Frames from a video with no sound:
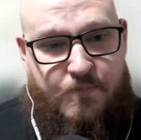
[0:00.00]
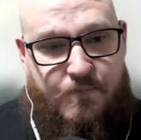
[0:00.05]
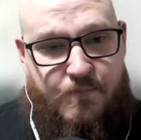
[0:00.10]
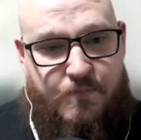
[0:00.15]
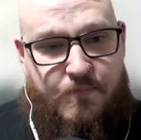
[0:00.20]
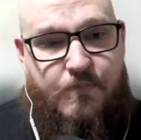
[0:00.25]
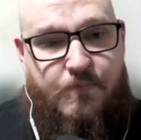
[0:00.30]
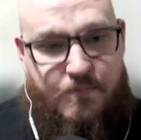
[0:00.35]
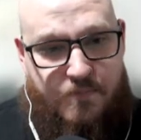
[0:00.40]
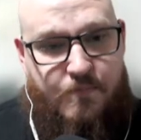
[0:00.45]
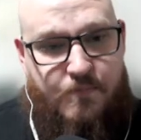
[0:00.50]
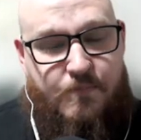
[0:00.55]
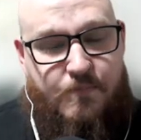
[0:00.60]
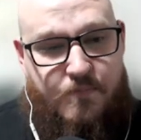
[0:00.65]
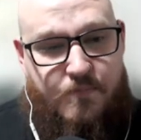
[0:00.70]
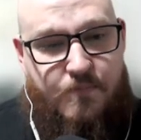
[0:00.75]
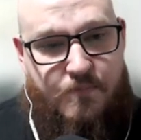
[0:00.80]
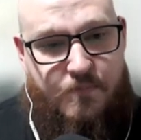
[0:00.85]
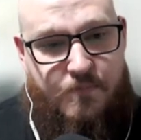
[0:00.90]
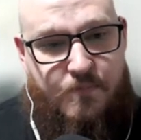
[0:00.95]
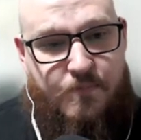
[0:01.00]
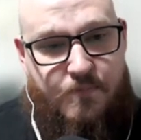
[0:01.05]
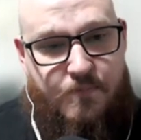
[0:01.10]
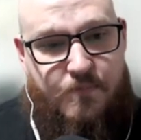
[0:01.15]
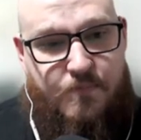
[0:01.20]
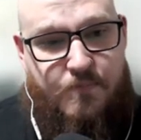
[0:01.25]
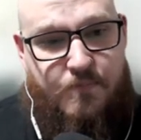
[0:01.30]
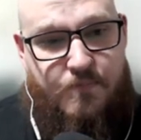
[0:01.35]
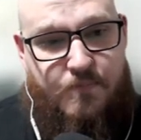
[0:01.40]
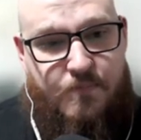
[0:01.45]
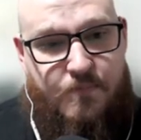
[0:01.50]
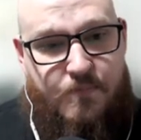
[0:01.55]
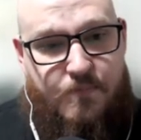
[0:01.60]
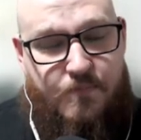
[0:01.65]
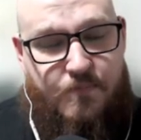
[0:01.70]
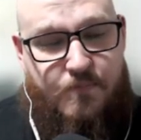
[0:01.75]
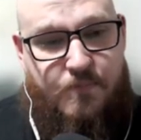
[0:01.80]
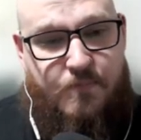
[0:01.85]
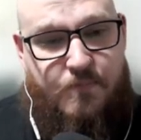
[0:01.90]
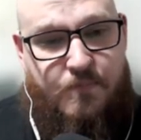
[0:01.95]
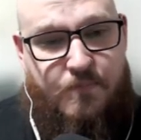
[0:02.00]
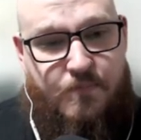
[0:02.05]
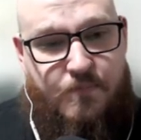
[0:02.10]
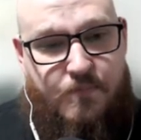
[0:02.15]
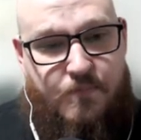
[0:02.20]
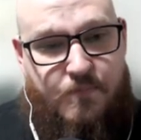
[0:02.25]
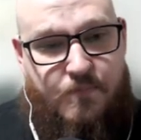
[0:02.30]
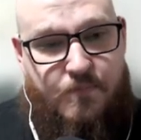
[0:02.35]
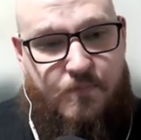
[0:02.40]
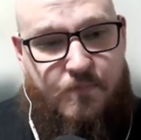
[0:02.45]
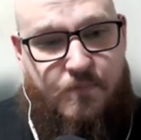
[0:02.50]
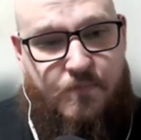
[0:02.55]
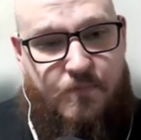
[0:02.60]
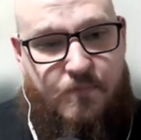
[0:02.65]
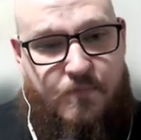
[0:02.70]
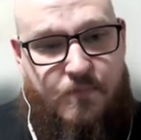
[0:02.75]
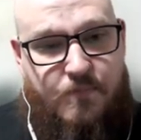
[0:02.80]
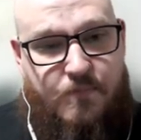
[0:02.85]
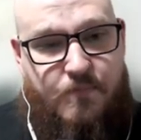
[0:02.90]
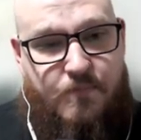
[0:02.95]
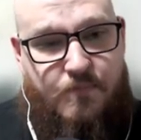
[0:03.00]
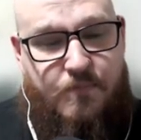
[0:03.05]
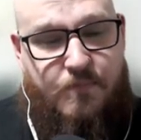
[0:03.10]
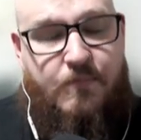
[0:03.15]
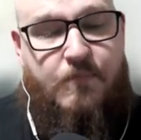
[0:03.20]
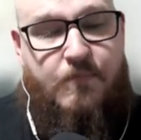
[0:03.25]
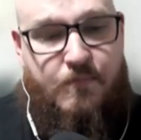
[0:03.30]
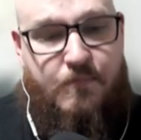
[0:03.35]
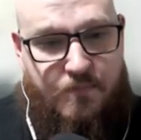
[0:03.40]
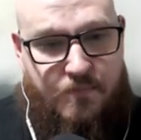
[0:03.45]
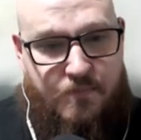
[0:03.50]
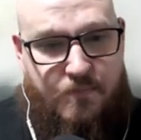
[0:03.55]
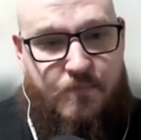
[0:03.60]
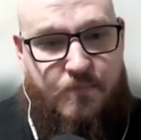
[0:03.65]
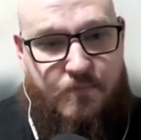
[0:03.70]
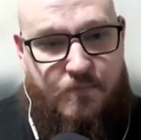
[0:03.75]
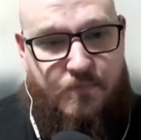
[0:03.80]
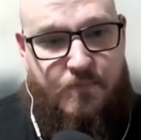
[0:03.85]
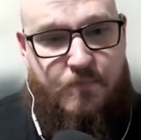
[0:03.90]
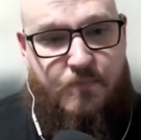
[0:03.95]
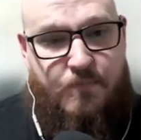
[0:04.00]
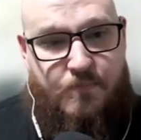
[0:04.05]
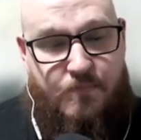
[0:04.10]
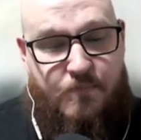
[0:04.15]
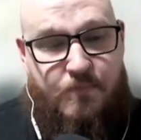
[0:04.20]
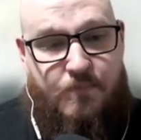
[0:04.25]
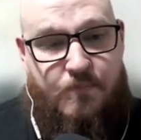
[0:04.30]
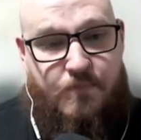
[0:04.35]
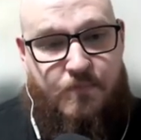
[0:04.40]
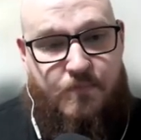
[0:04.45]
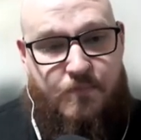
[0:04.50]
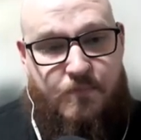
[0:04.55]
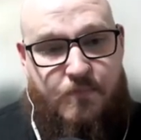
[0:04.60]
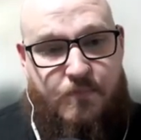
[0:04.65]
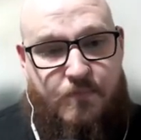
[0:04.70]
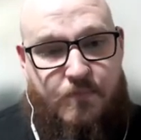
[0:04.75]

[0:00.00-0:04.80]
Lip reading: This person isn't speaking.